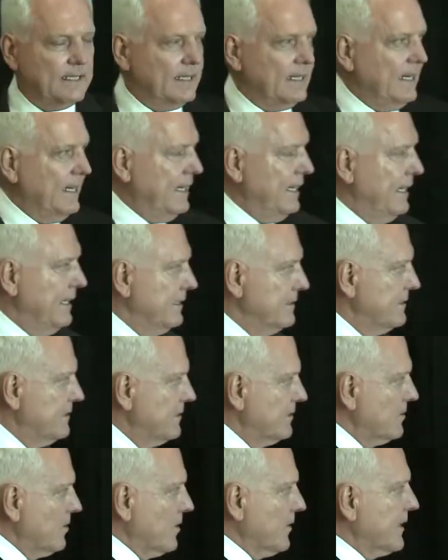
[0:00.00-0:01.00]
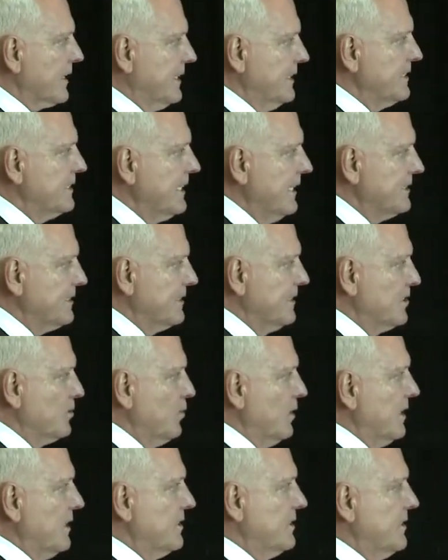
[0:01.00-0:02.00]
And sort of the consensus
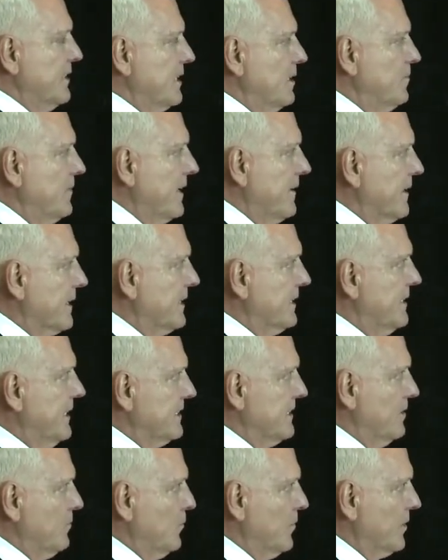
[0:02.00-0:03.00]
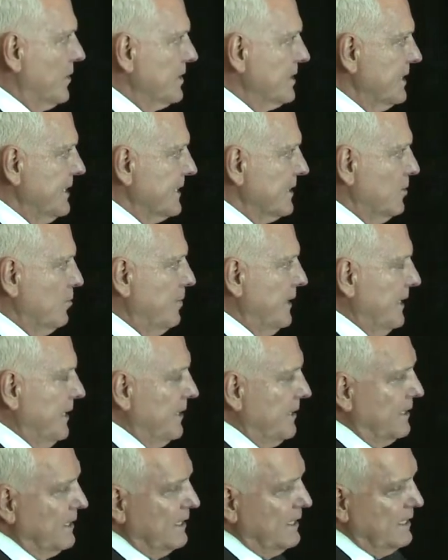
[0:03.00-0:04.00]
was that America doesn't want a single
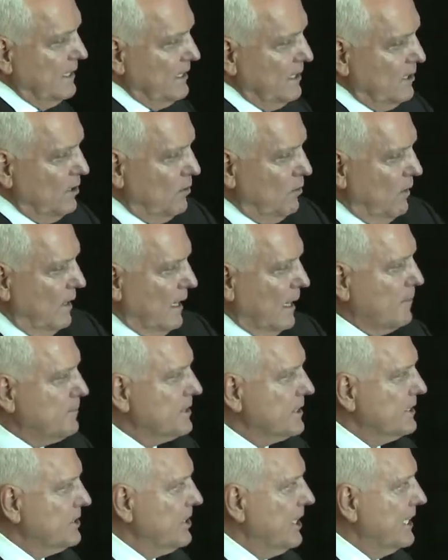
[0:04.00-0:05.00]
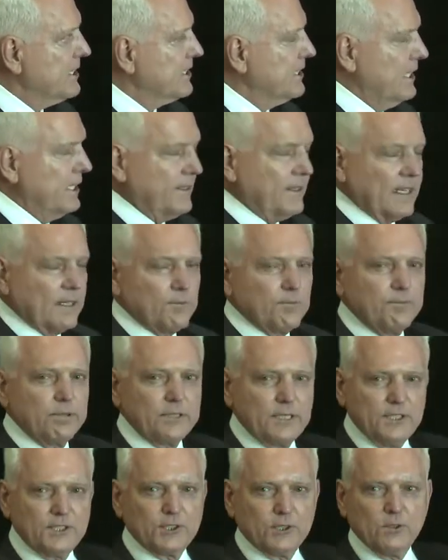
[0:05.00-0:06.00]
payer. Well, I'm suggesting that
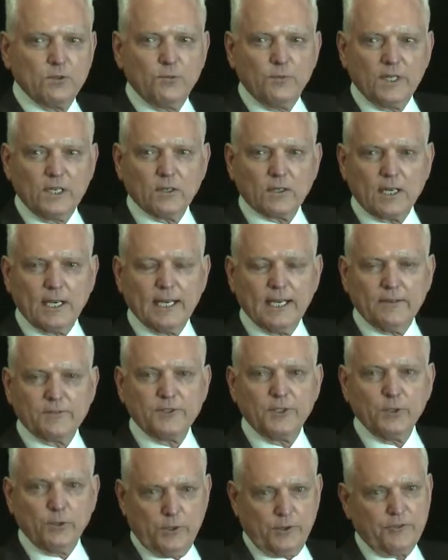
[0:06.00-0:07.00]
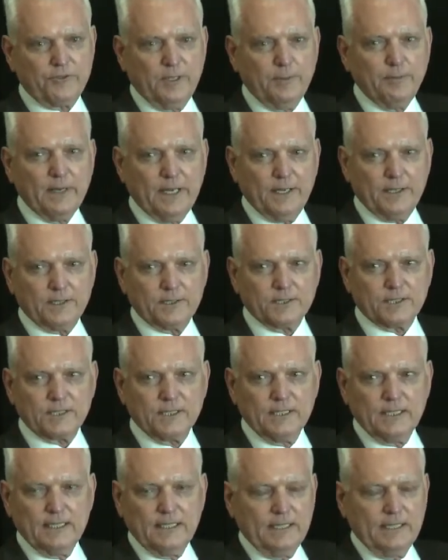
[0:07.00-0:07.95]
pretty soon we're going to have 2 or 3 payers.